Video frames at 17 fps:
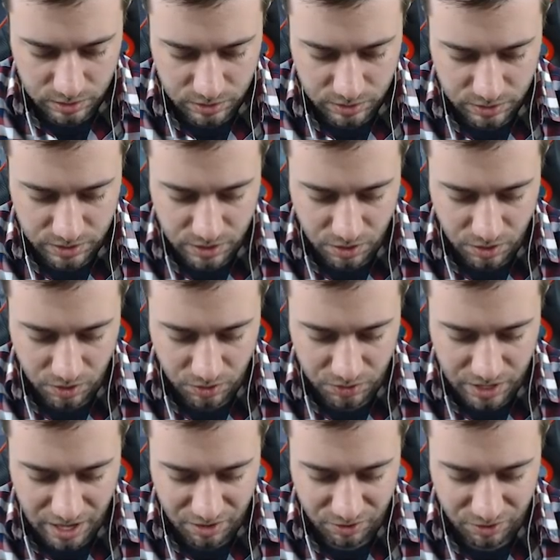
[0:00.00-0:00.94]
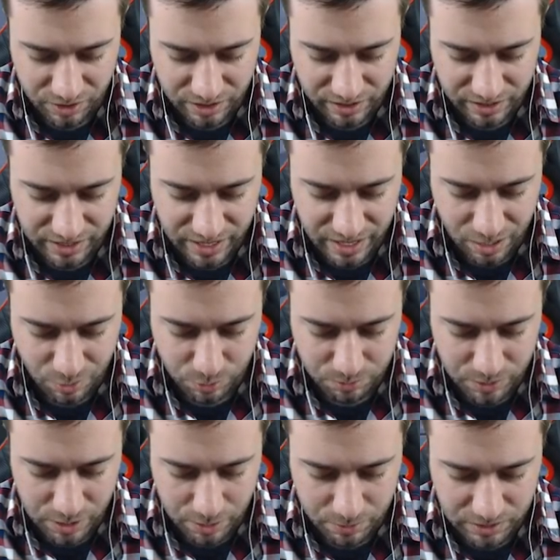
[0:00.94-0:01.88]
No, not really. And I
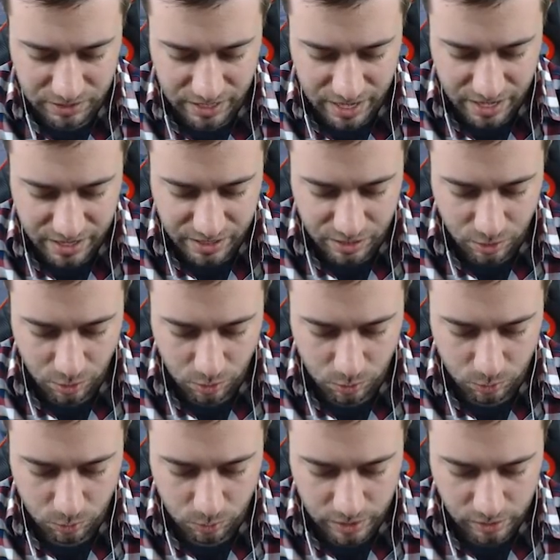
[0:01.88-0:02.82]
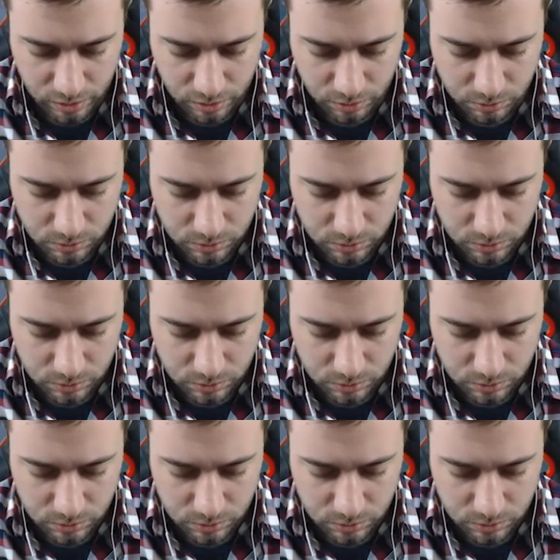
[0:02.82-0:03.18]
wouldn't be able to get out of here. Oh, hello.